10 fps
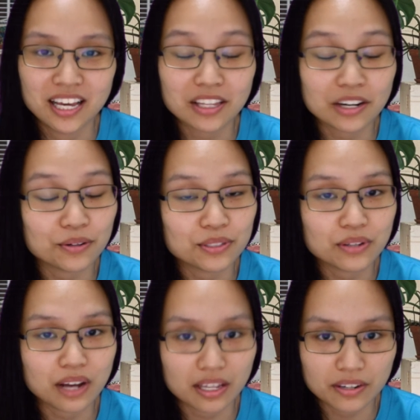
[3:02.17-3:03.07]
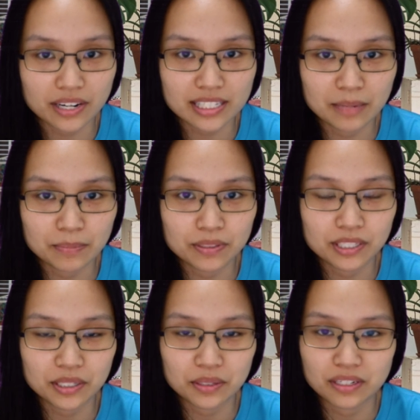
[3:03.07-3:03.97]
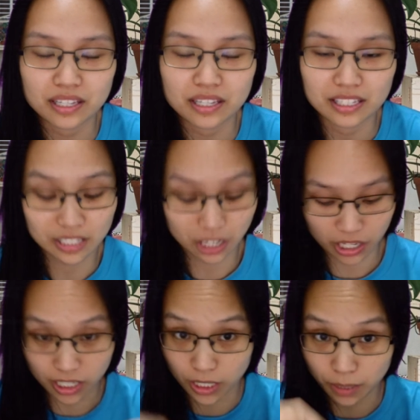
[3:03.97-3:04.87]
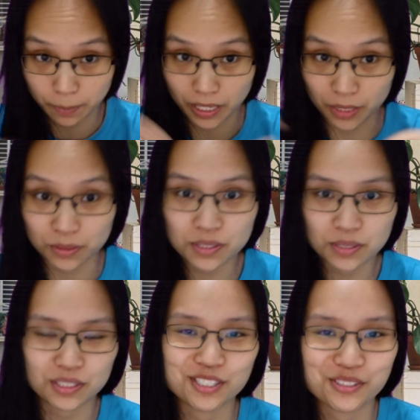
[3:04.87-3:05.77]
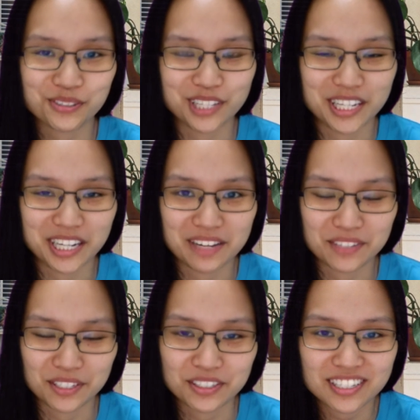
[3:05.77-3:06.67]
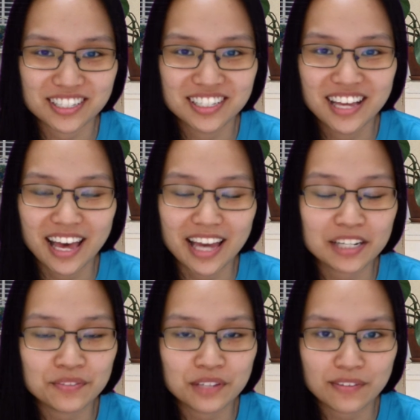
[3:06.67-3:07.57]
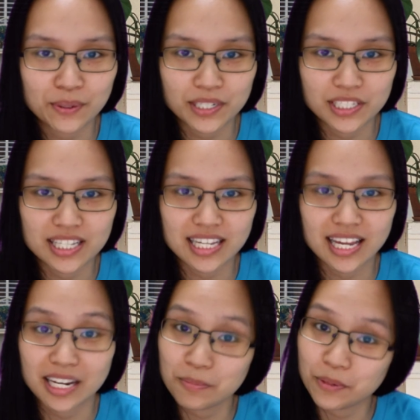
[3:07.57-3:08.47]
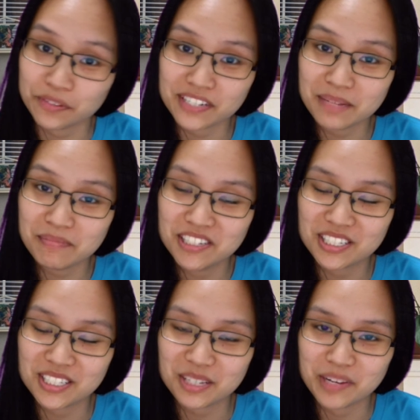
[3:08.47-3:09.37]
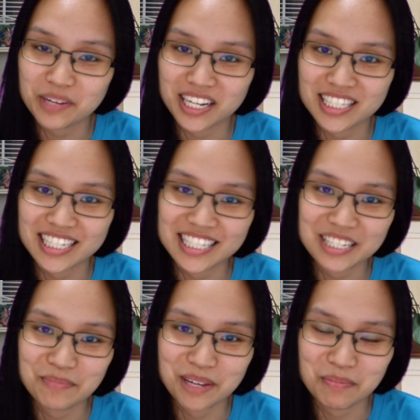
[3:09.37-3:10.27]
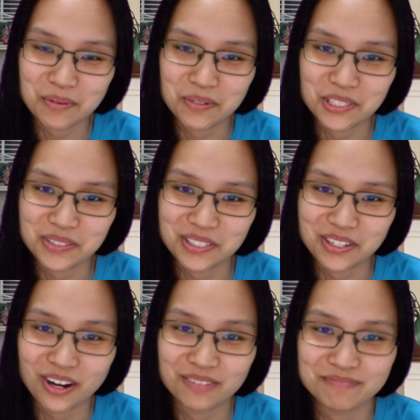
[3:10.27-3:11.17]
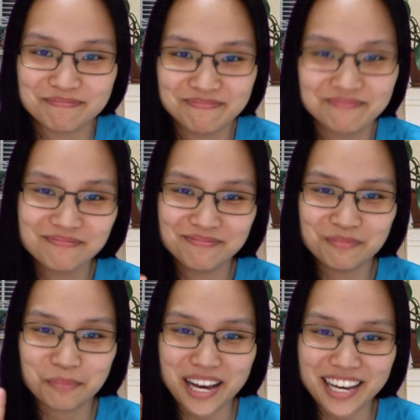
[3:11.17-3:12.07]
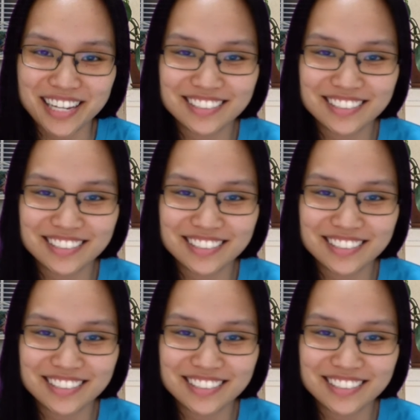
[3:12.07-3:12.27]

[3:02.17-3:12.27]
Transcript: There are also other examples included in this article below, so just scroll down and have a look. And if you have questions at any point of time, just email us at team@b1g1.com. Bye!